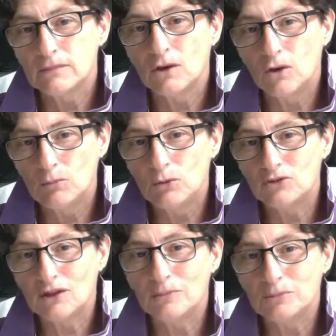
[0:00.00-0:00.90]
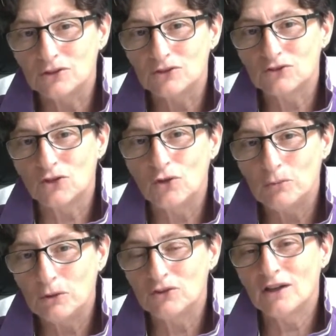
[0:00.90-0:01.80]
Homo sapiens to
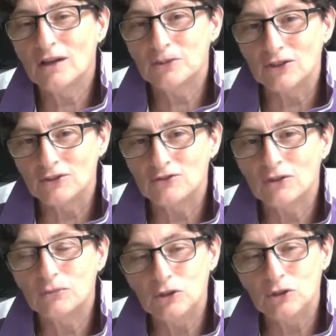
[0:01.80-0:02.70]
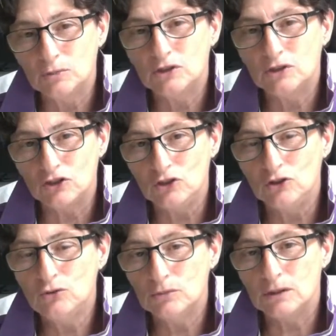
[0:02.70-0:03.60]
Homo sapiens, from human to
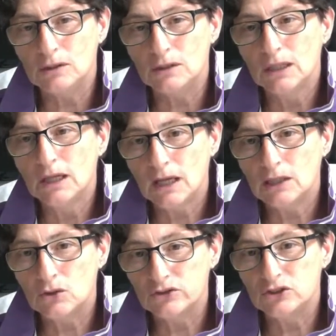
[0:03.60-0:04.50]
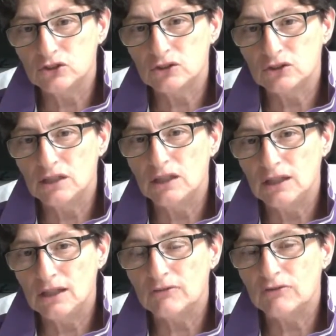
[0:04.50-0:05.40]
human, unconditional
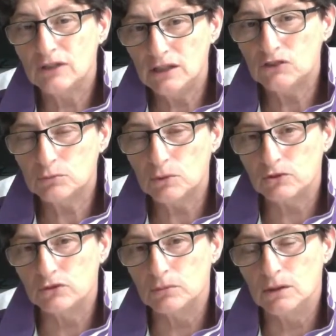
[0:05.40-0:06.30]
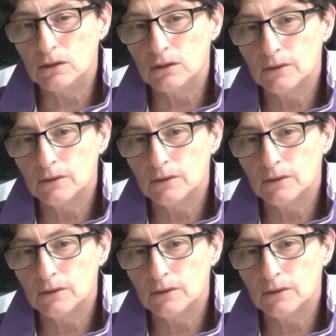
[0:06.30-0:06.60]
love is possible.